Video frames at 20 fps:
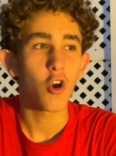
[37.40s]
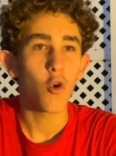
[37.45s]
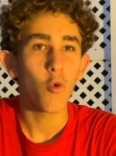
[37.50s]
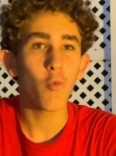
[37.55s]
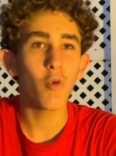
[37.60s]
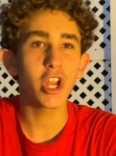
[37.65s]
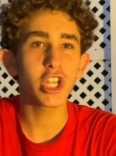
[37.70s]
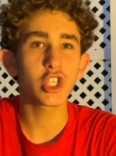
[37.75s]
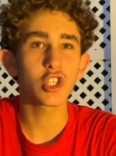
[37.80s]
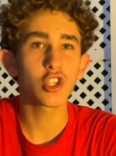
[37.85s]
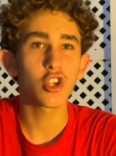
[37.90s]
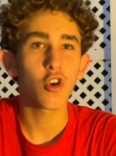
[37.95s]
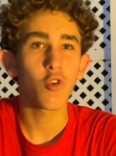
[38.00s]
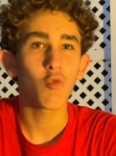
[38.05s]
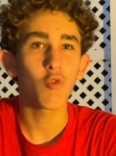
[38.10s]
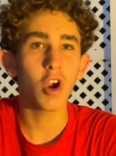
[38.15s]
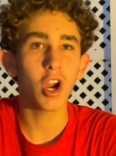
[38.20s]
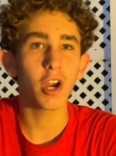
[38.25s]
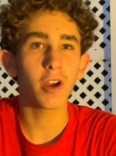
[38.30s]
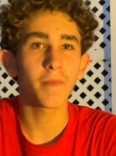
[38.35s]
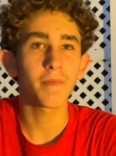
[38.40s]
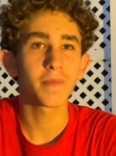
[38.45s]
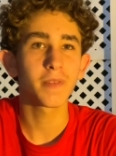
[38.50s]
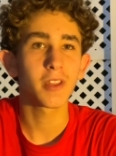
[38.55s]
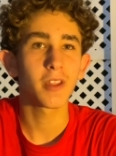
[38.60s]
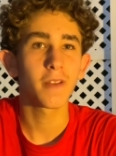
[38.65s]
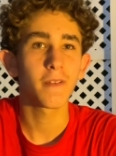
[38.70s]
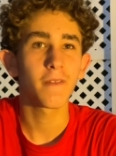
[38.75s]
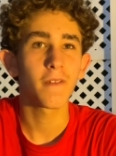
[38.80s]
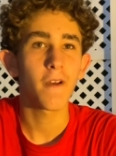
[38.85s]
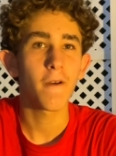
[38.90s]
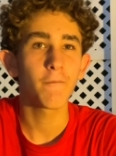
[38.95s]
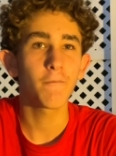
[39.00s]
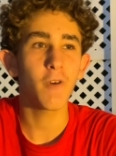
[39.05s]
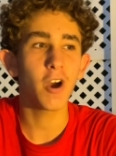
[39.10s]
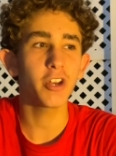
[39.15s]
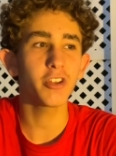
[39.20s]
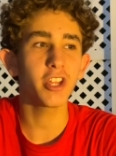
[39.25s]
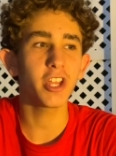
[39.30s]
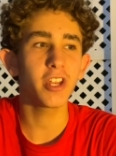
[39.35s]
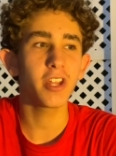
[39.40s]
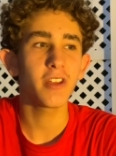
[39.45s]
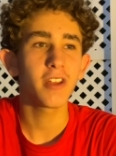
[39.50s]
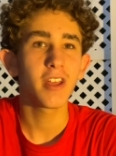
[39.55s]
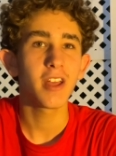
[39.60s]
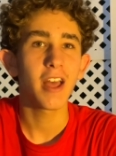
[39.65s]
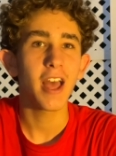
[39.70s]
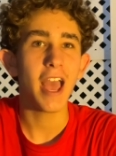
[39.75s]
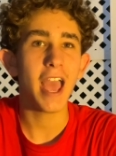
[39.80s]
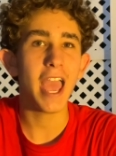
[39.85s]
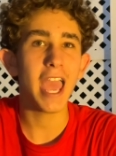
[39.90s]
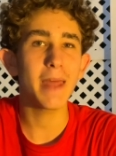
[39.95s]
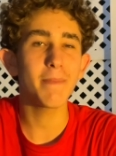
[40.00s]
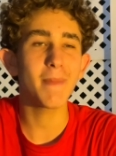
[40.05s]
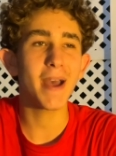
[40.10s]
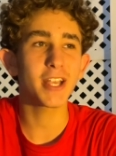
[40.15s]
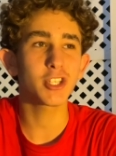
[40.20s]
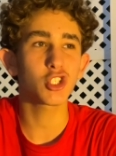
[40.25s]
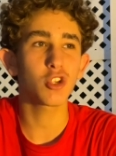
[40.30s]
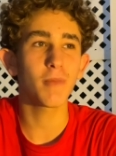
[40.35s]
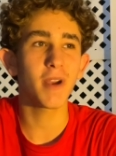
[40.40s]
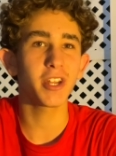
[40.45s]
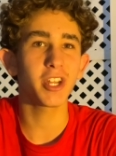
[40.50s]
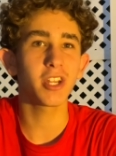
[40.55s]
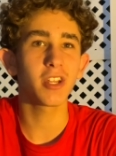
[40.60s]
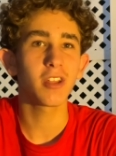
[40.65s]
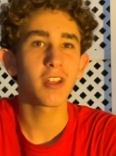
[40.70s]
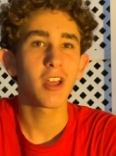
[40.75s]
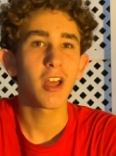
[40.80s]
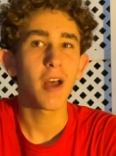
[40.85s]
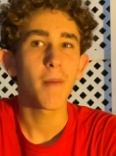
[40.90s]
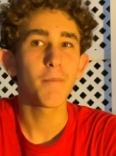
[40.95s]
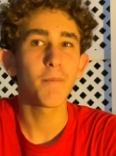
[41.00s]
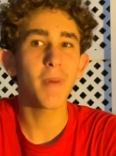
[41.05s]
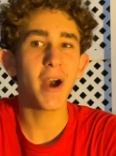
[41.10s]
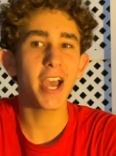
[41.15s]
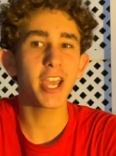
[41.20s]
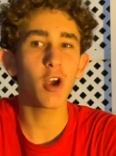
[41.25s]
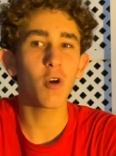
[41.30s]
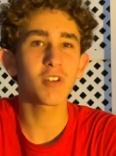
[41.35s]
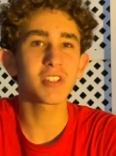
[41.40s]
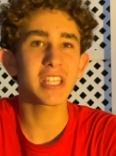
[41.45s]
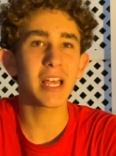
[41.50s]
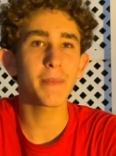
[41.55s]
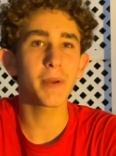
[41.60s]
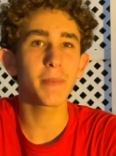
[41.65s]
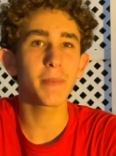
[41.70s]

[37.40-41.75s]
which were funded and masterminded by Osama